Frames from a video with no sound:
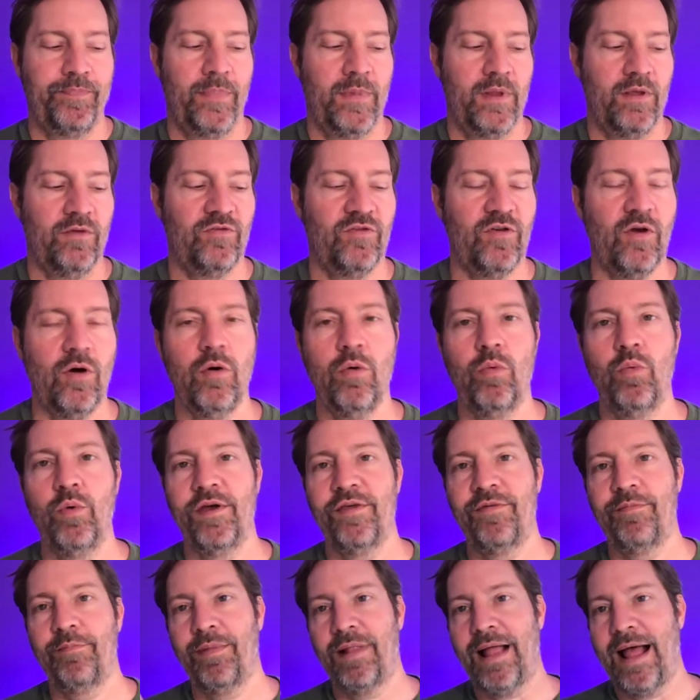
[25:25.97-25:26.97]
So
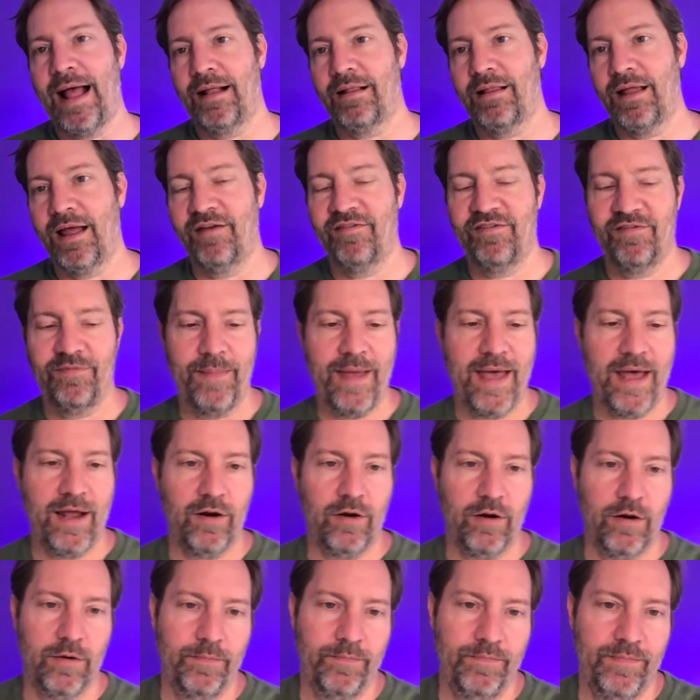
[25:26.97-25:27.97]
with Black Lives
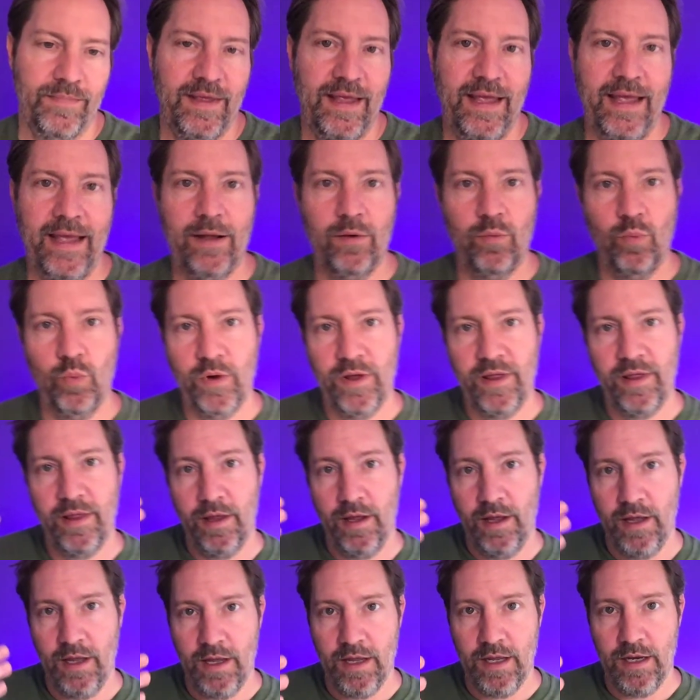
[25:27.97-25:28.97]
Matter
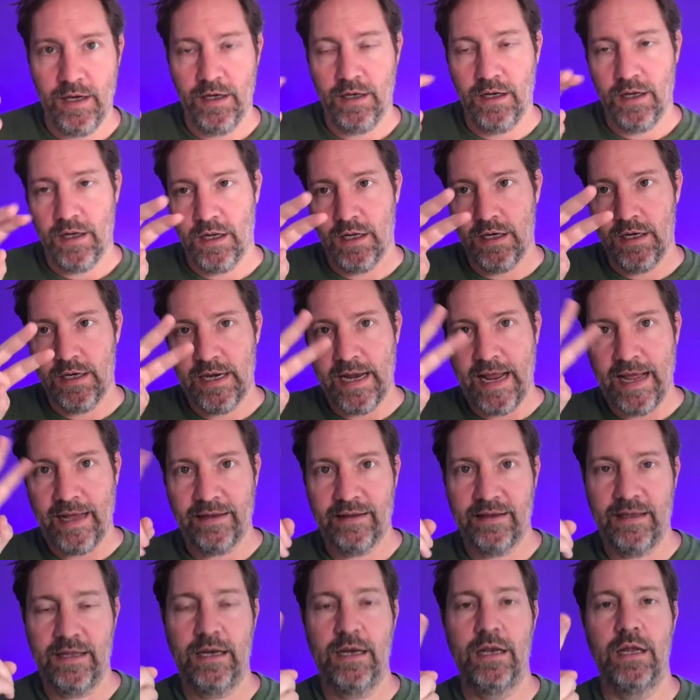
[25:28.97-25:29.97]
and
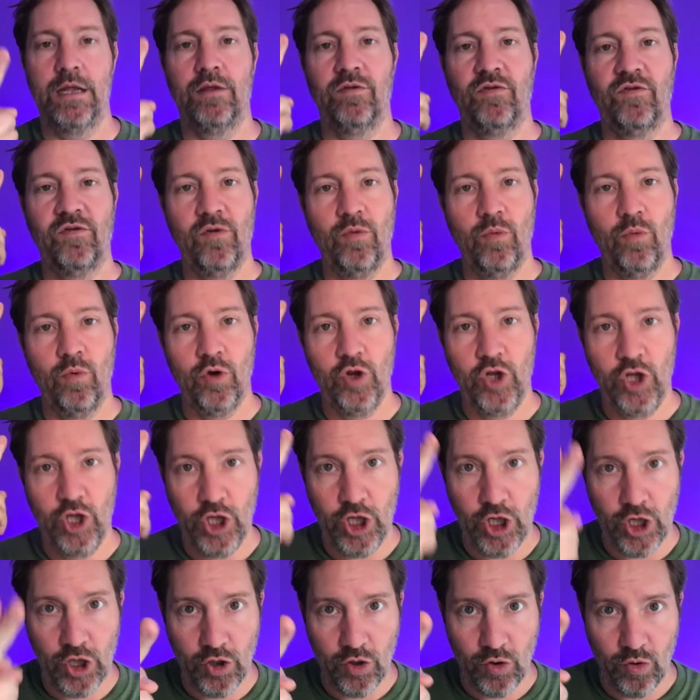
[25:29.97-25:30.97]
connected to
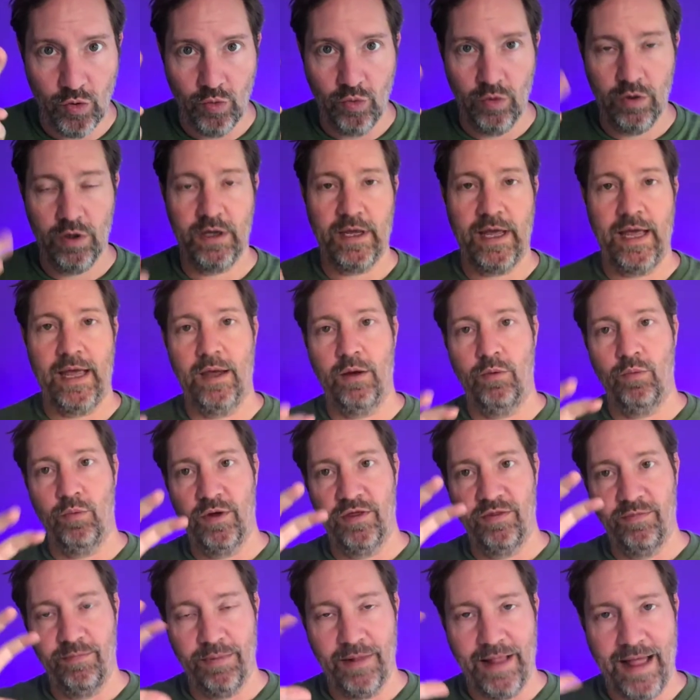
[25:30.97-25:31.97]
you, okay,
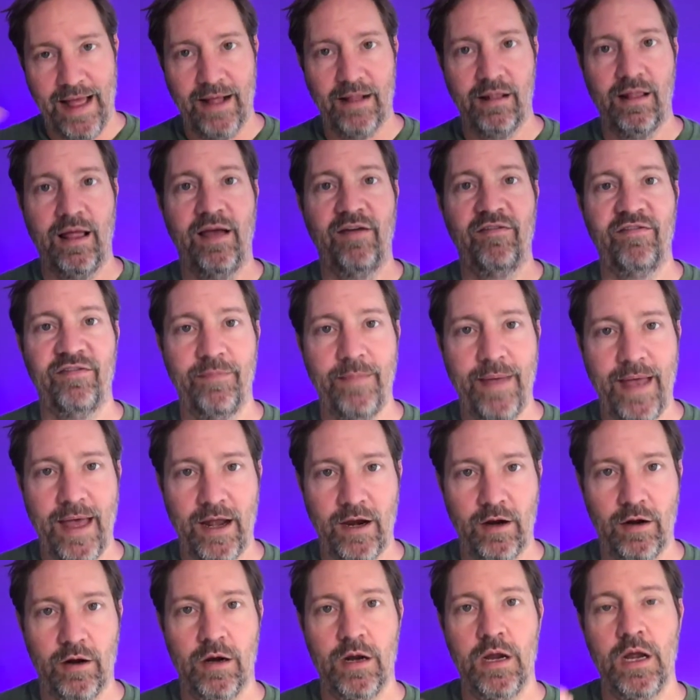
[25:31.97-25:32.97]
with Black Lives
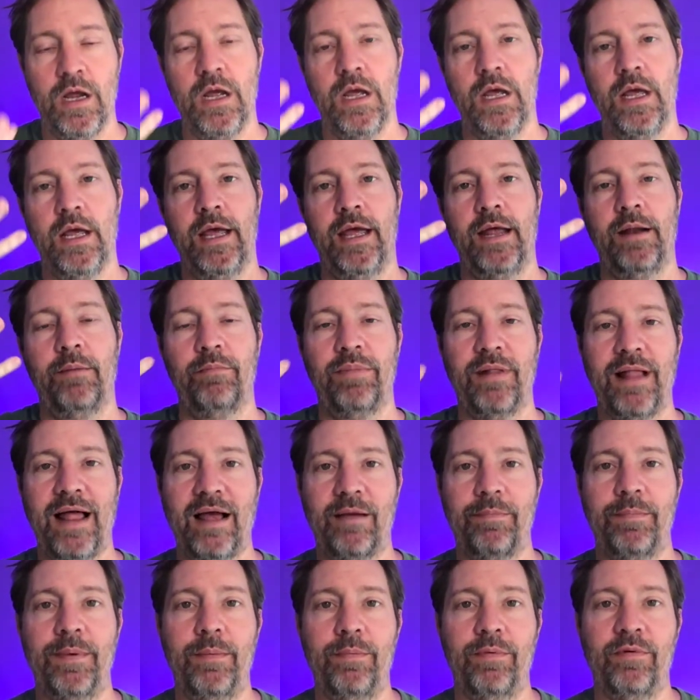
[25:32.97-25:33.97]
Matter and
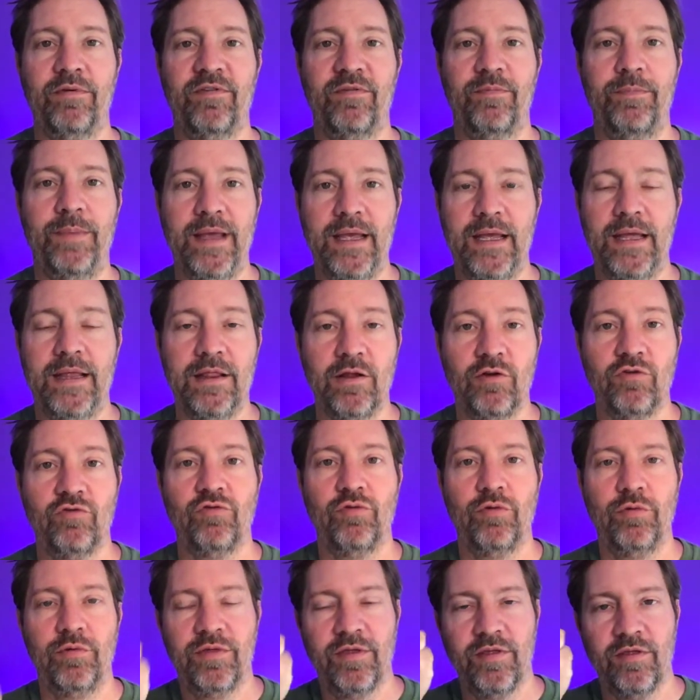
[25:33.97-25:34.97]
black people speaking their
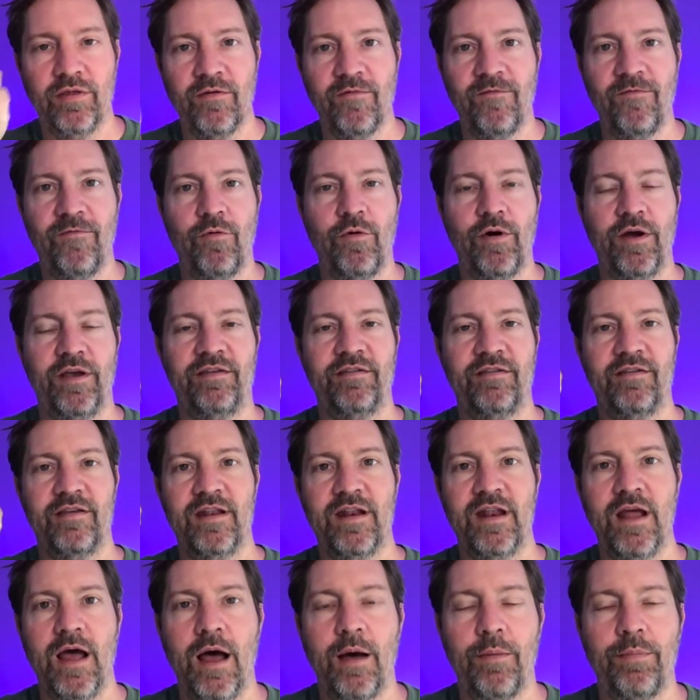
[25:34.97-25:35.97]
truth and their voice and
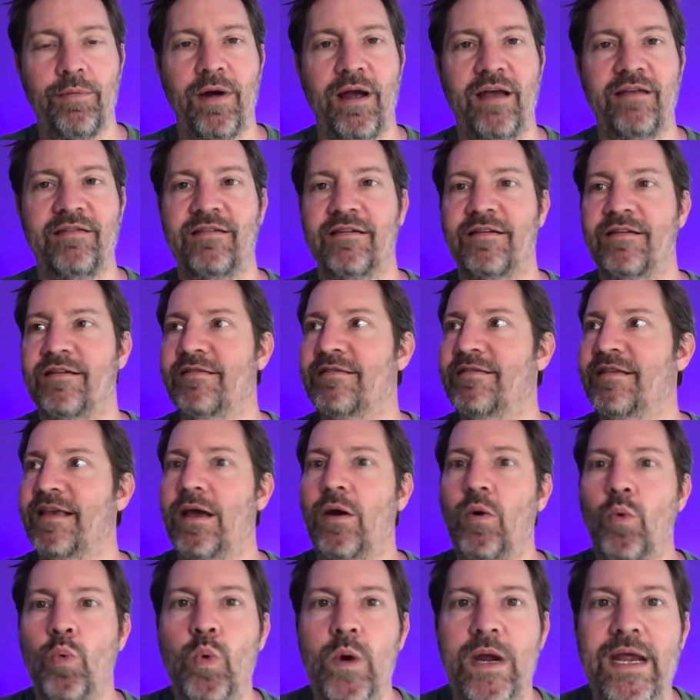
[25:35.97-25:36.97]
uprising and
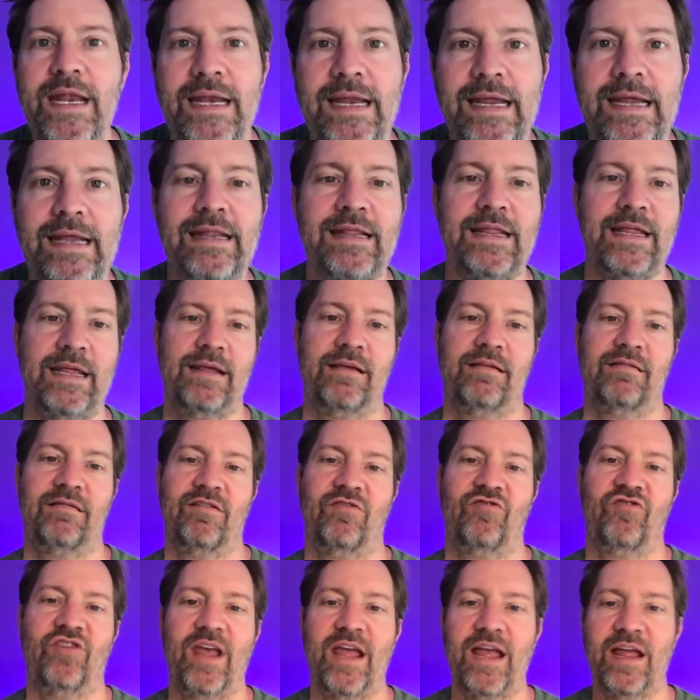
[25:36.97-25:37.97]
saying we need things to
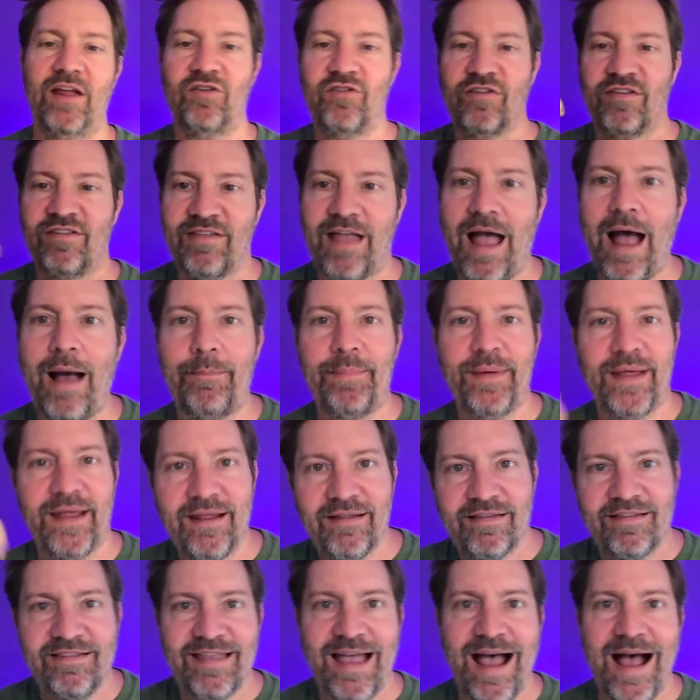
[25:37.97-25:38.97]
change. Stop it.
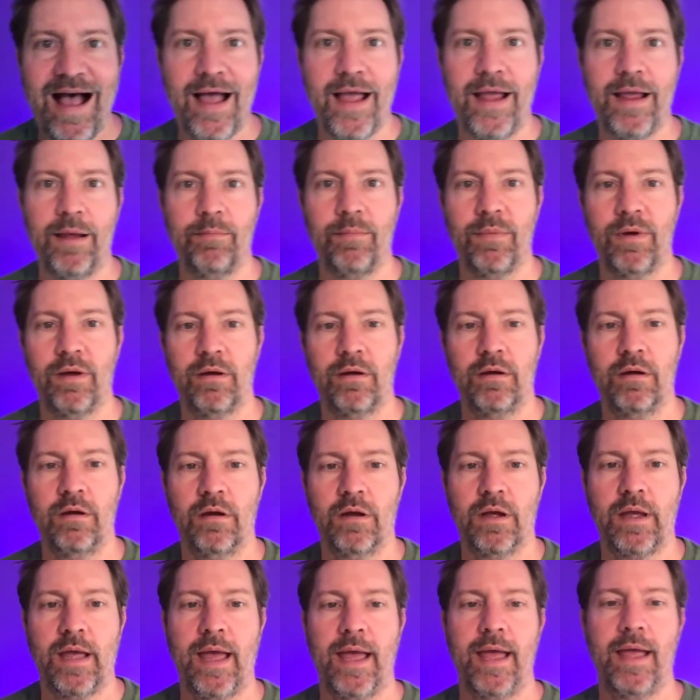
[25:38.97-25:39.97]
It's time.
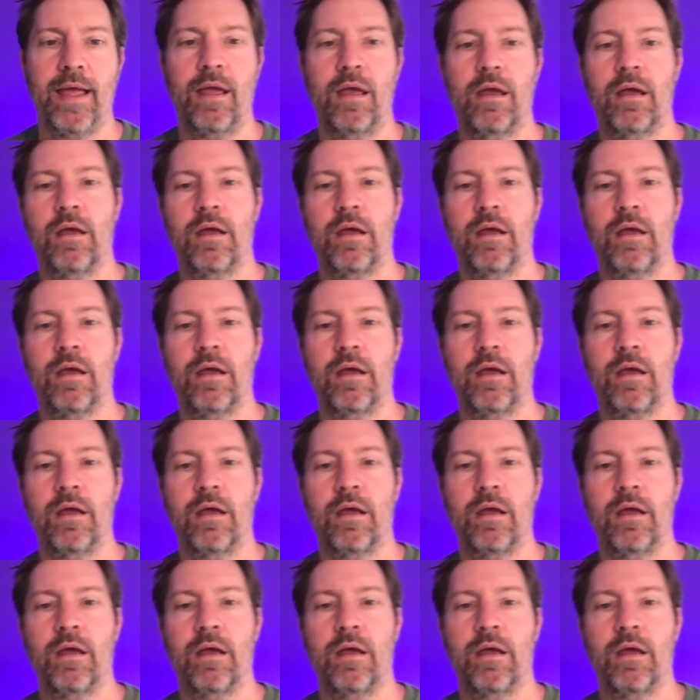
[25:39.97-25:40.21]
Okay?